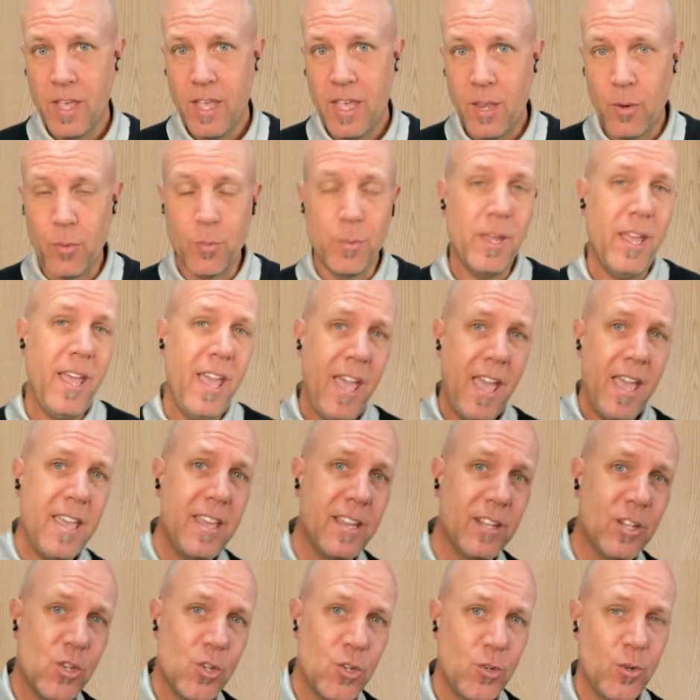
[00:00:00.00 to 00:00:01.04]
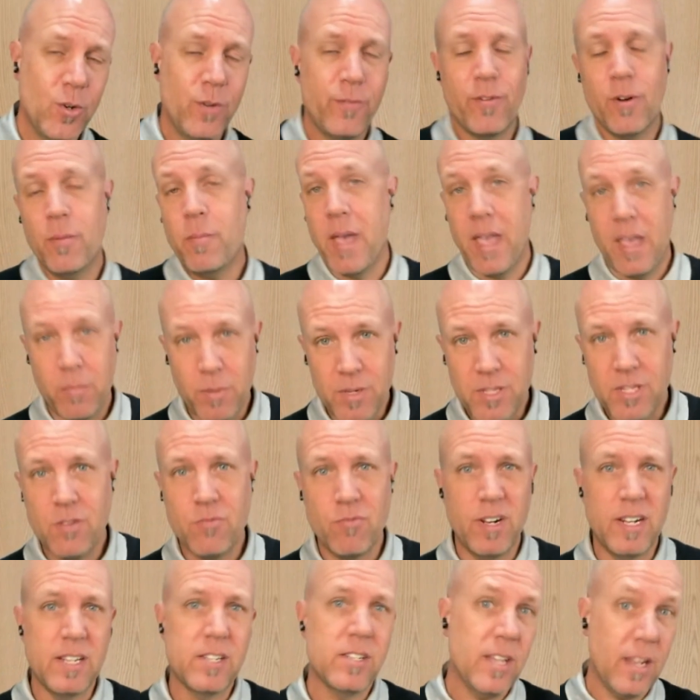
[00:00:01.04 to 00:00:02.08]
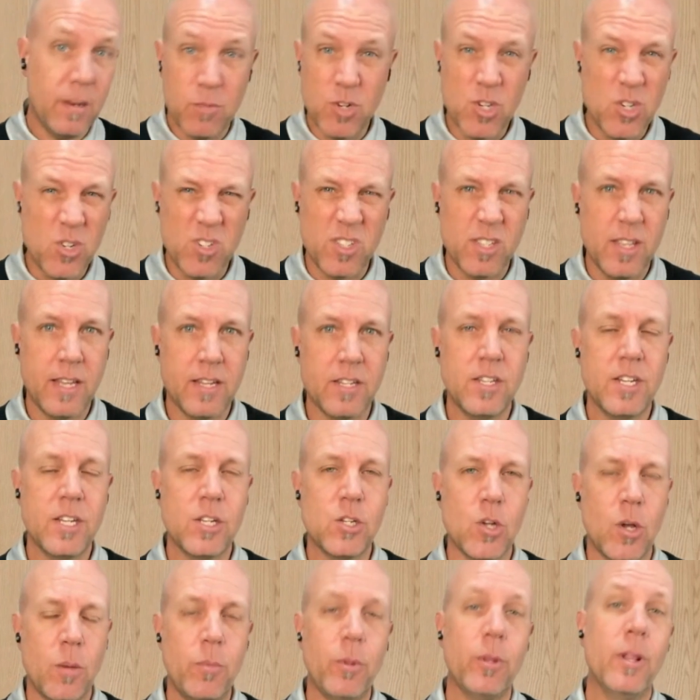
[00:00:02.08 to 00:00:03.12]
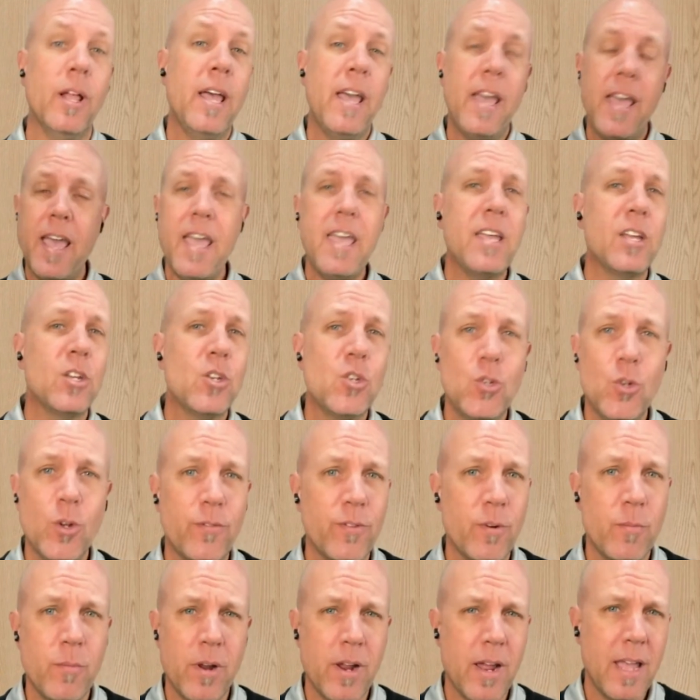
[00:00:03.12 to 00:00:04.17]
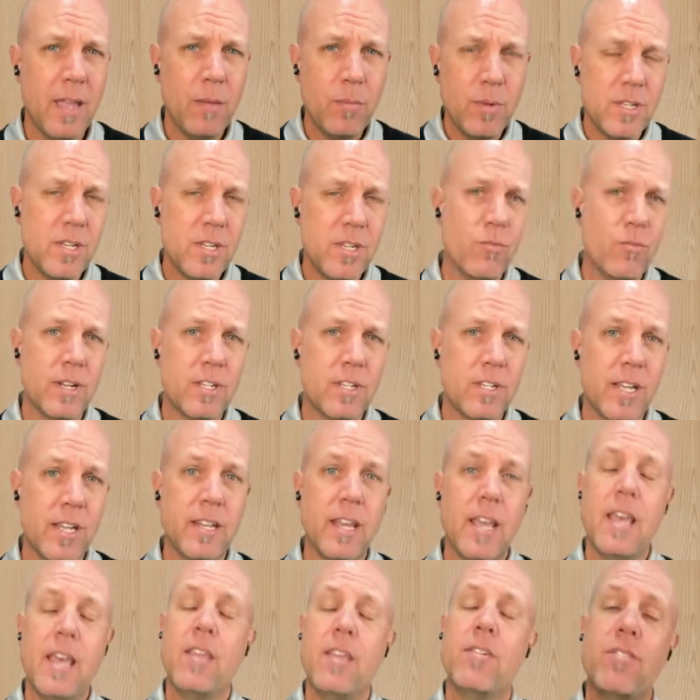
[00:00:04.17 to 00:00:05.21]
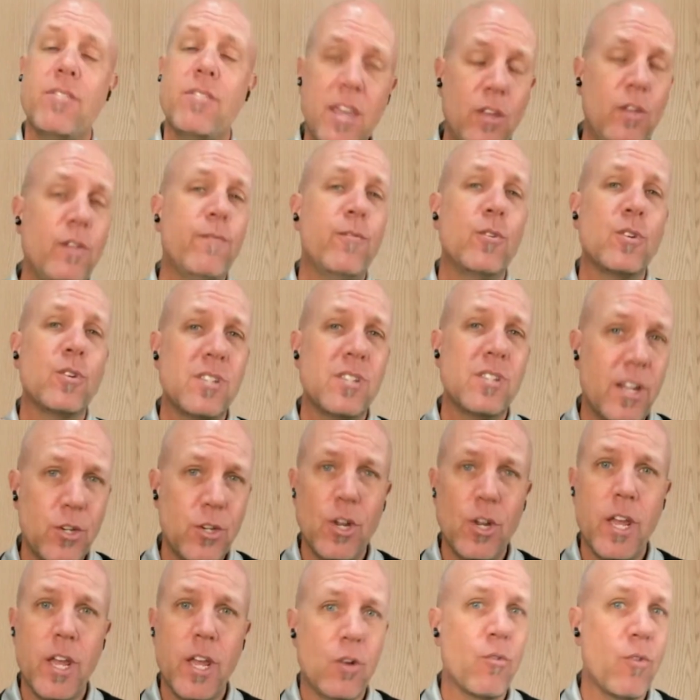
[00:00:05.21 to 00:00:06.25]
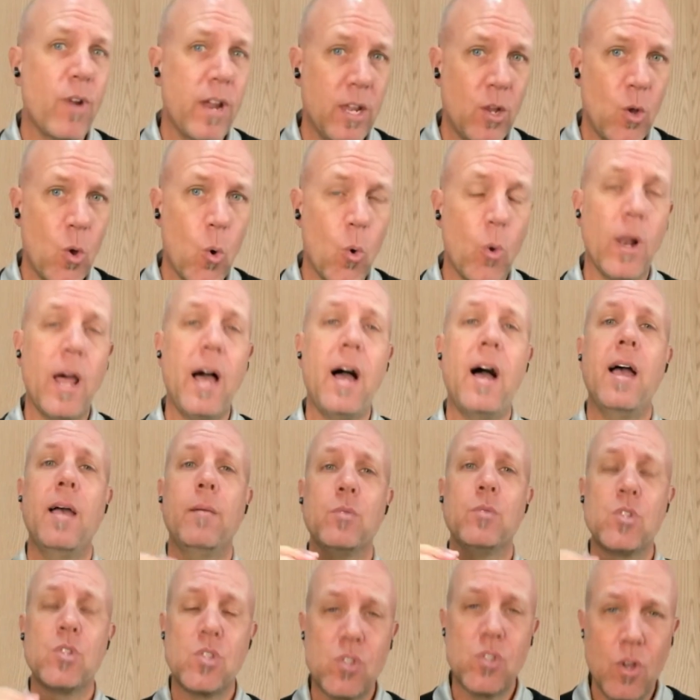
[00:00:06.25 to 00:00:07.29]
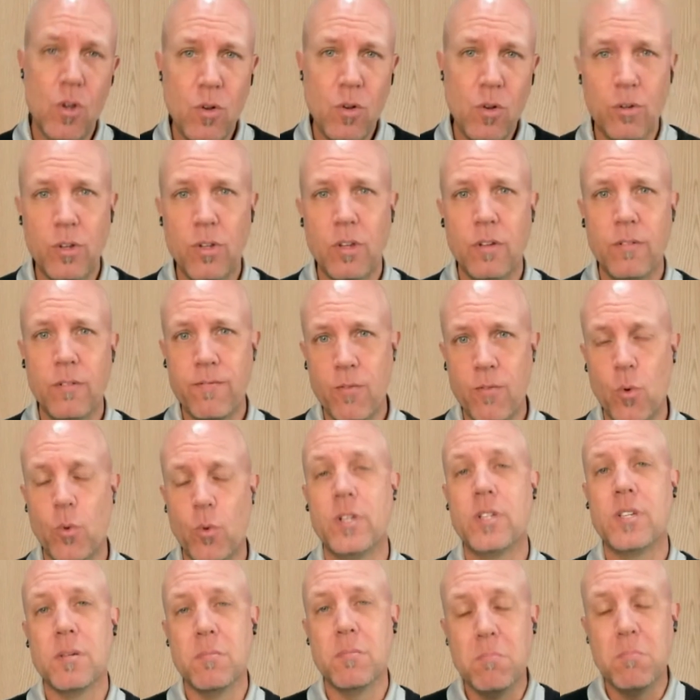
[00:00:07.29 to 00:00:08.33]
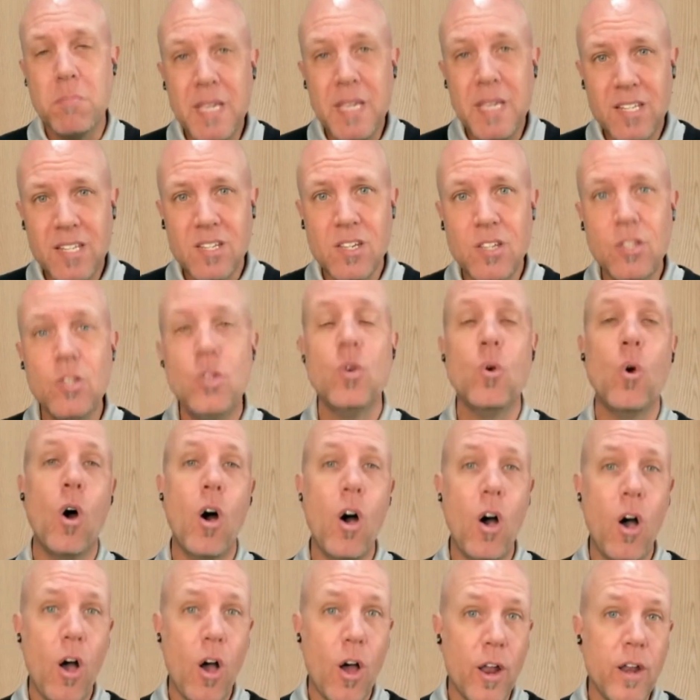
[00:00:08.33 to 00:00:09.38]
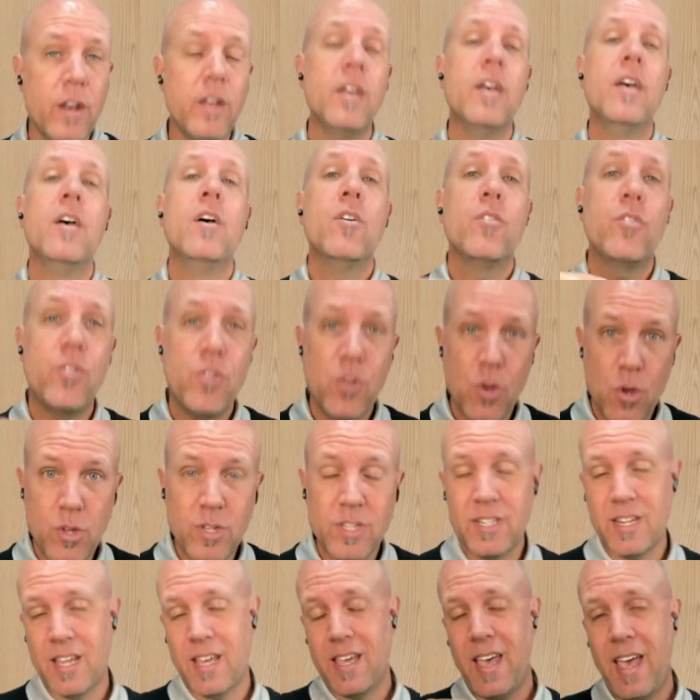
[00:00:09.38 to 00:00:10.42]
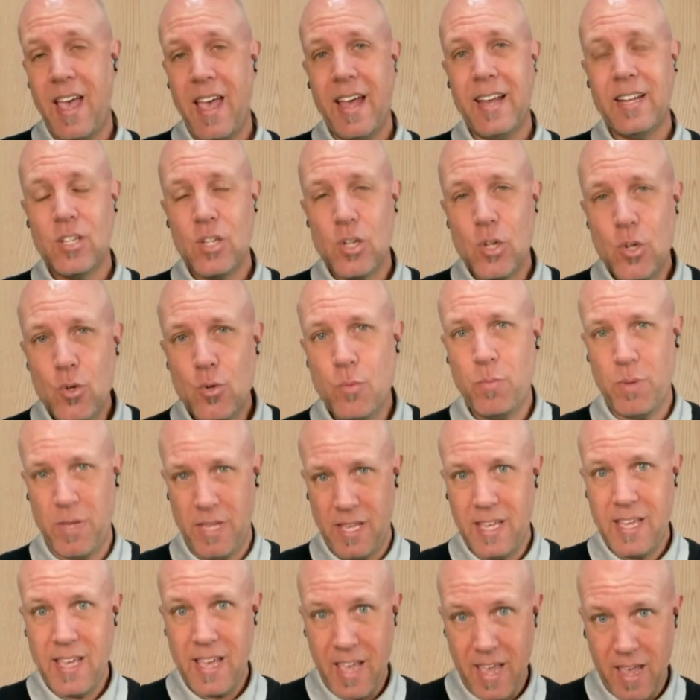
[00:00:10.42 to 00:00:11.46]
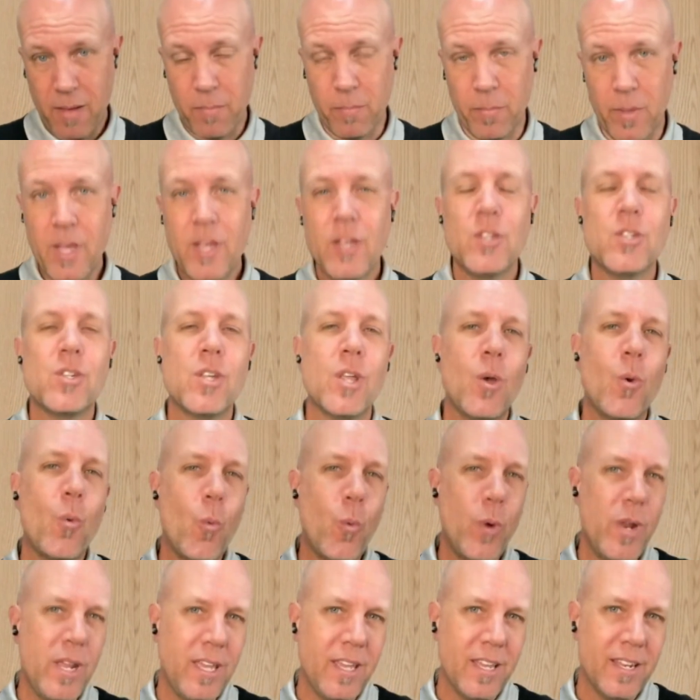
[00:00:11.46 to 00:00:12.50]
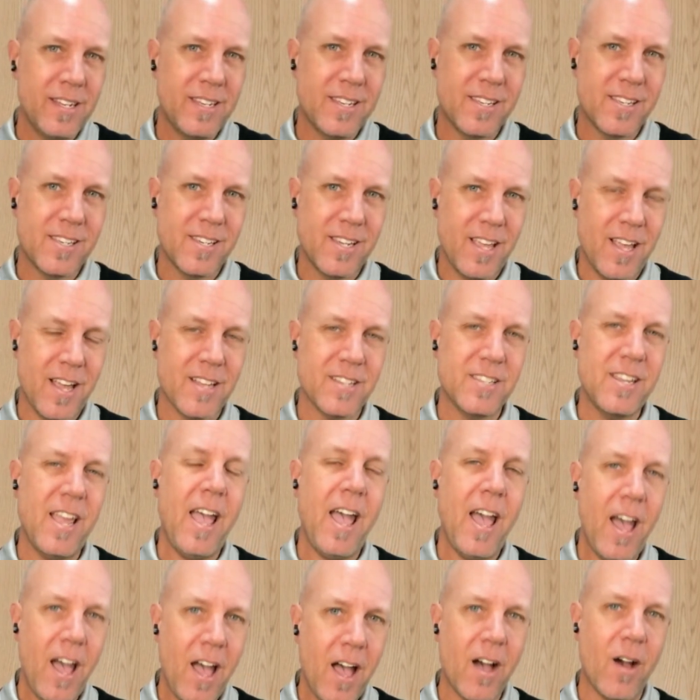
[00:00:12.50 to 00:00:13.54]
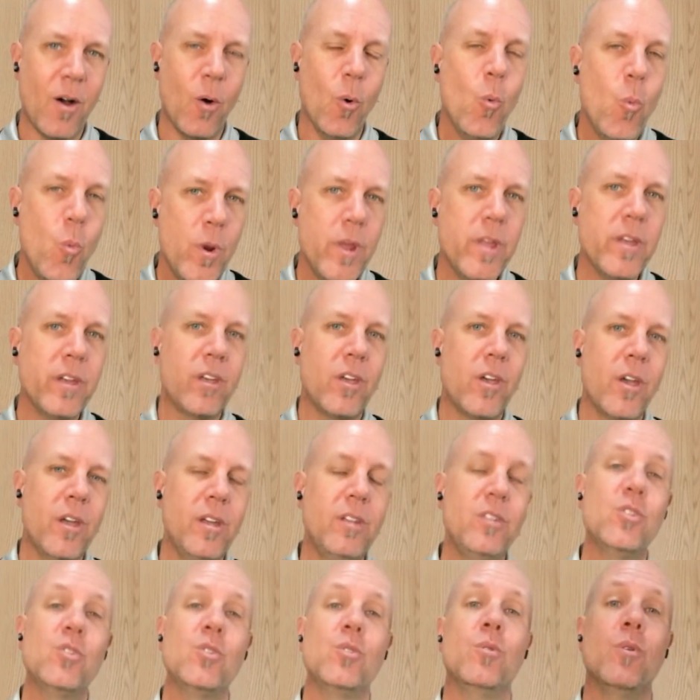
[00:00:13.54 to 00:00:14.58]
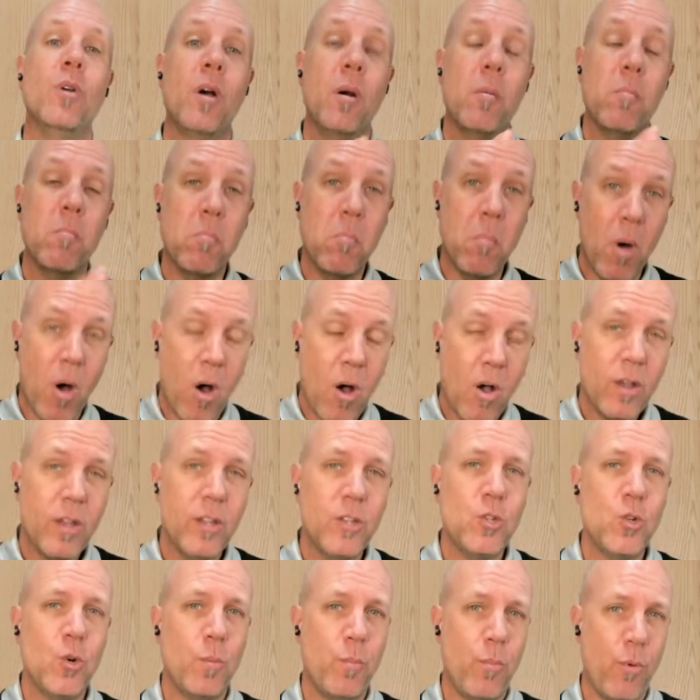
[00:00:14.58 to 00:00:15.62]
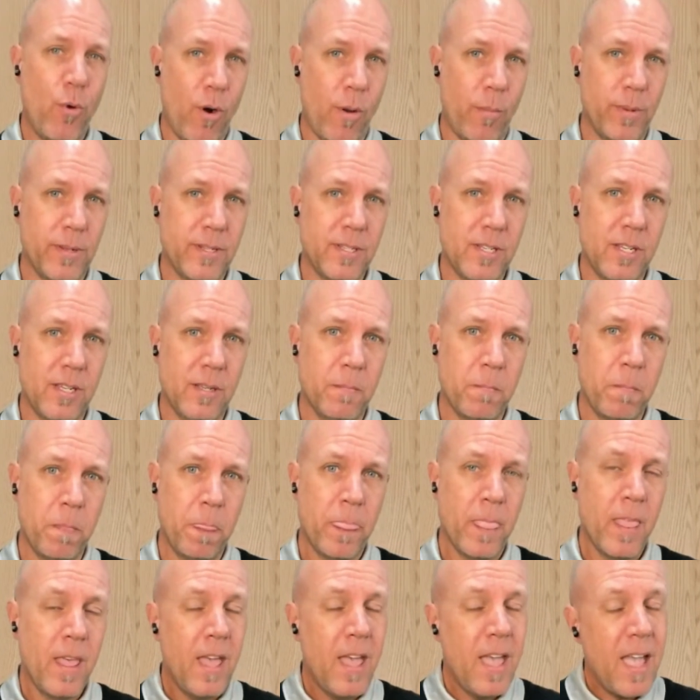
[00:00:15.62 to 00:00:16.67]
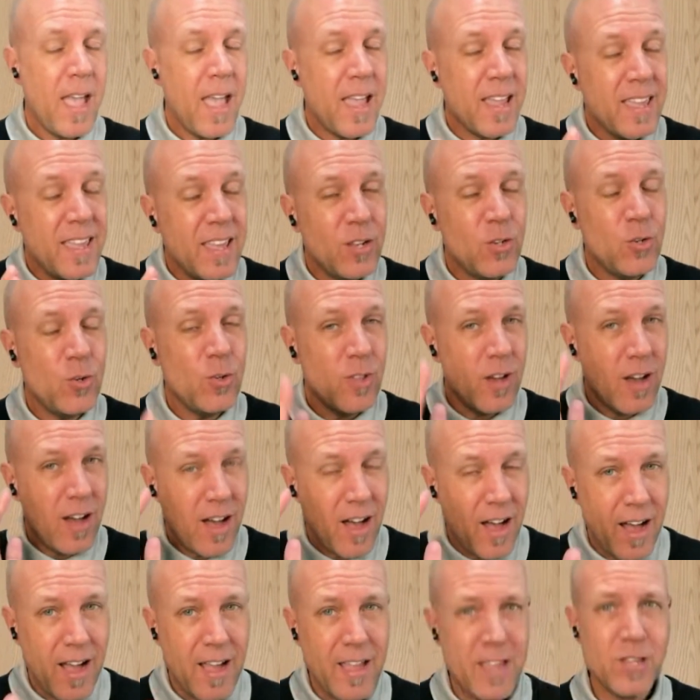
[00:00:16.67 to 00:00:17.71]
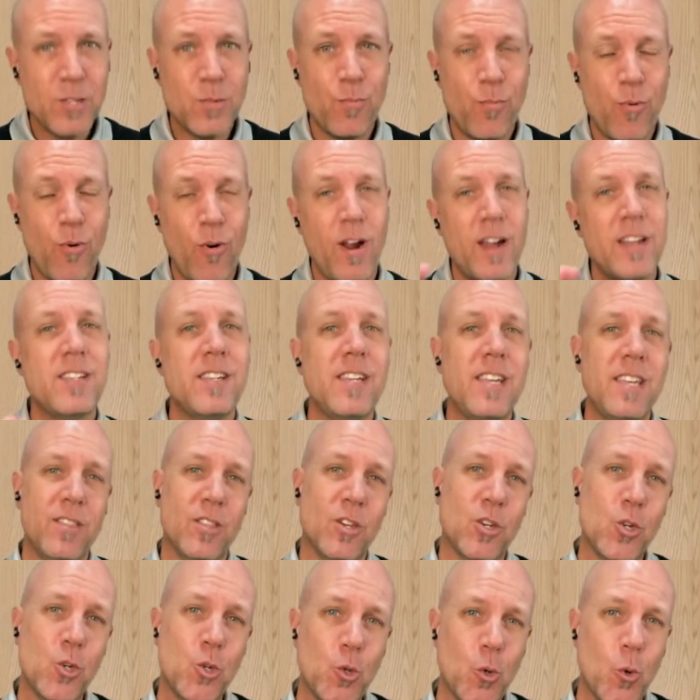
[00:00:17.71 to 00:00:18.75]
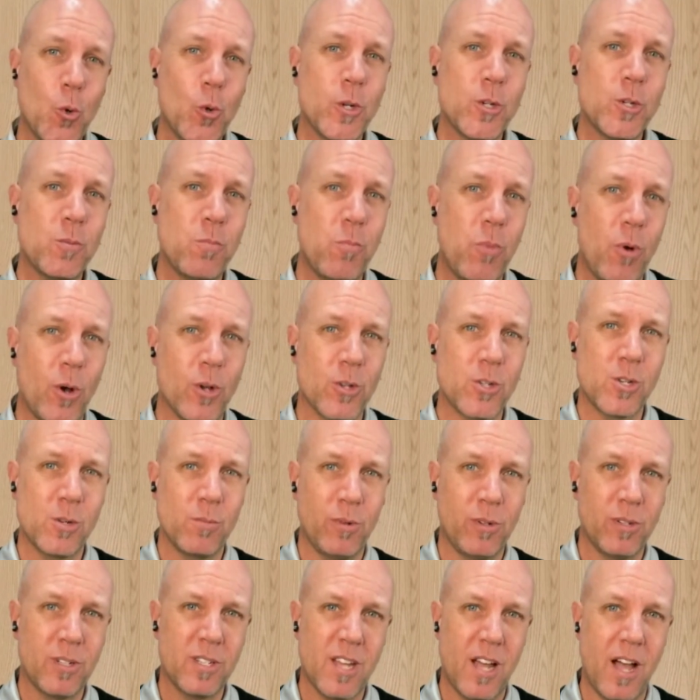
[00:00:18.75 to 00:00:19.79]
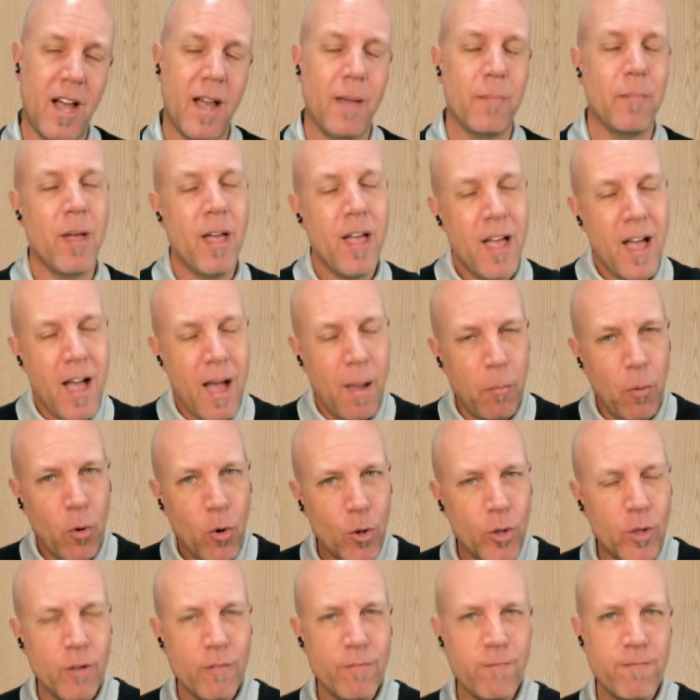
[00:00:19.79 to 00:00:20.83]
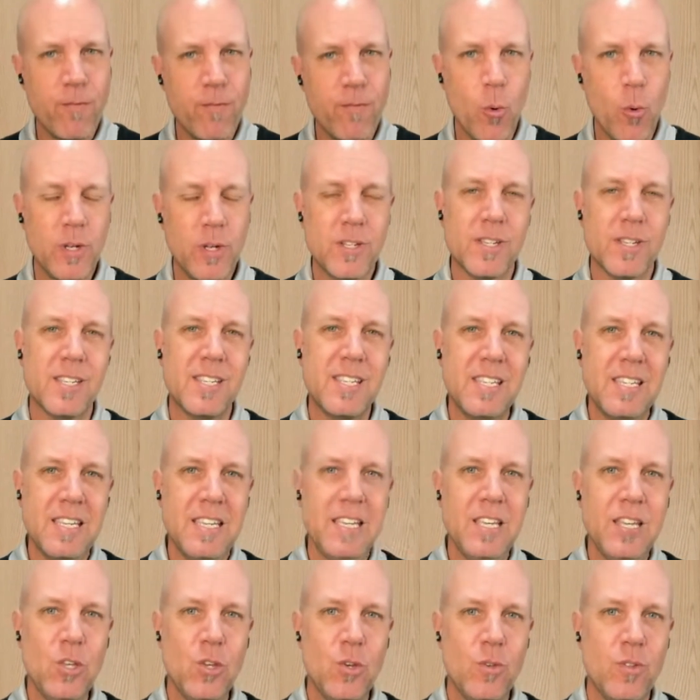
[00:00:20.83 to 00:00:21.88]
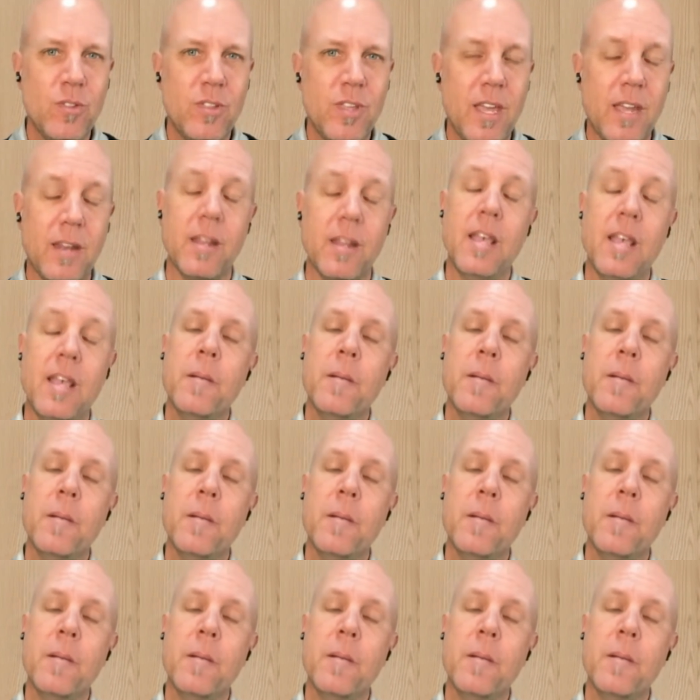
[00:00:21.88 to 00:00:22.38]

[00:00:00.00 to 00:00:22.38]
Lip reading: It would be, hey, it's Stuart from ABC Real Estate. I'm just using that as an example. Hey, it's Stuart from ABC Real Estate. Thank you for such a great call. I am so looking forward to meeting you on Thursday at 2 p.m. so that we can discuss how we're going to market your property and get you the highest price in the shortest possible time. I'm looking forward to seeing you then.